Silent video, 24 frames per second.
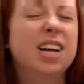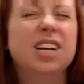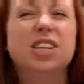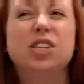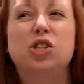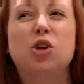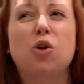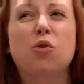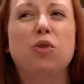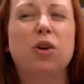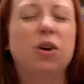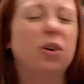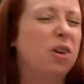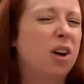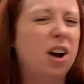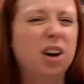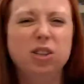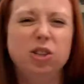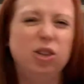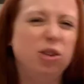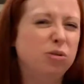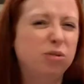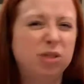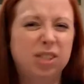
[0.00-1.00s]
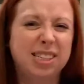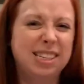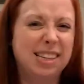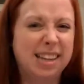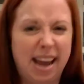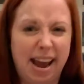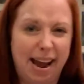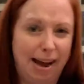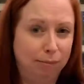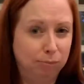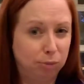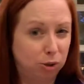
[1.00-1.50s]
So they're not used to
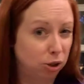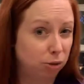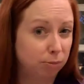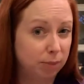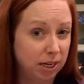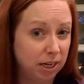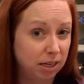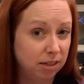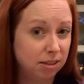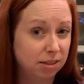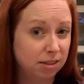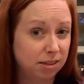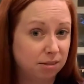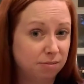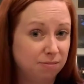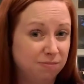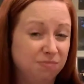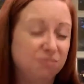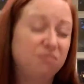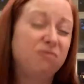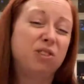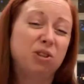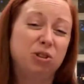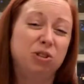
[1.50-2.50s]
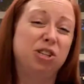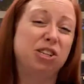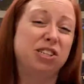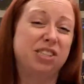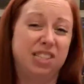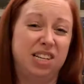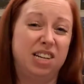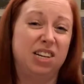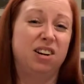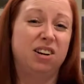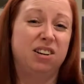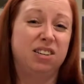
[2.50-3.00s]
capture bugs. They're just
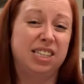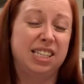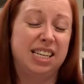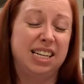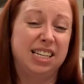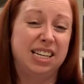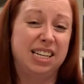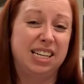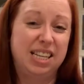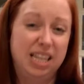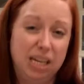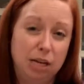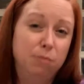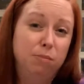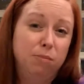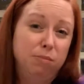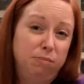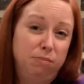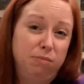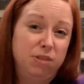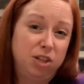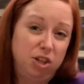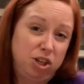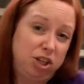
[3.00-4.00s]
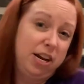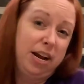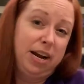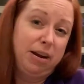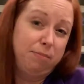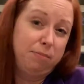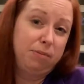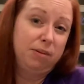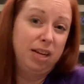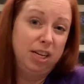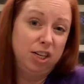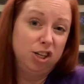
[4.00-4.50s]
there to keep the shape.
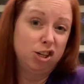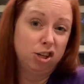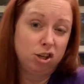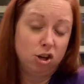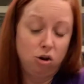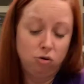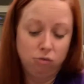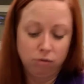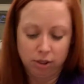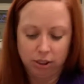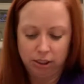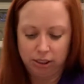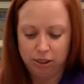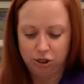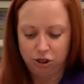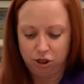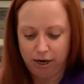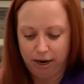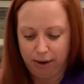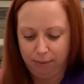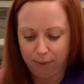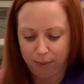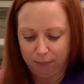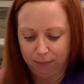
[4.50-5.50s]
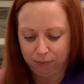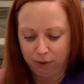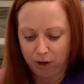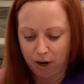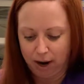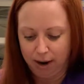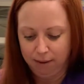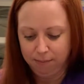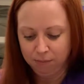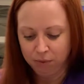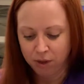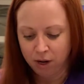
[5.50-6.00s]
It just holds the shape,
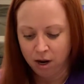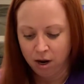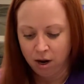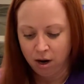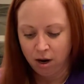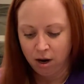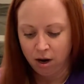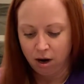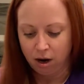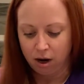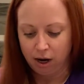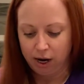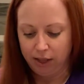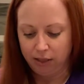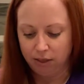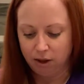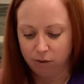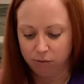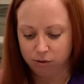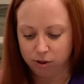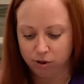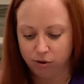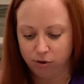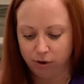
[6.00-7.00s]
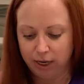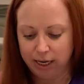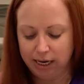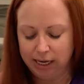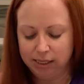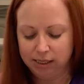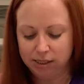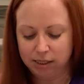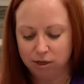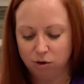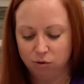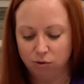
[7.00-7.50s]
okay? All right, that was green.
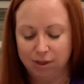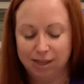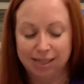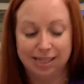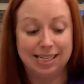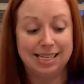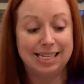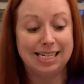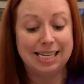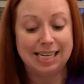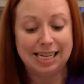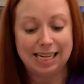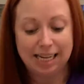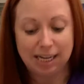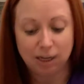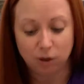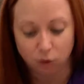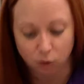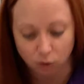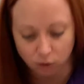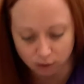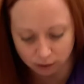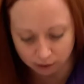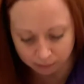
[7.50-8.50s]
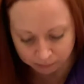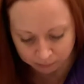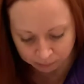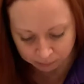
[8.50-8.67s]
So the teal,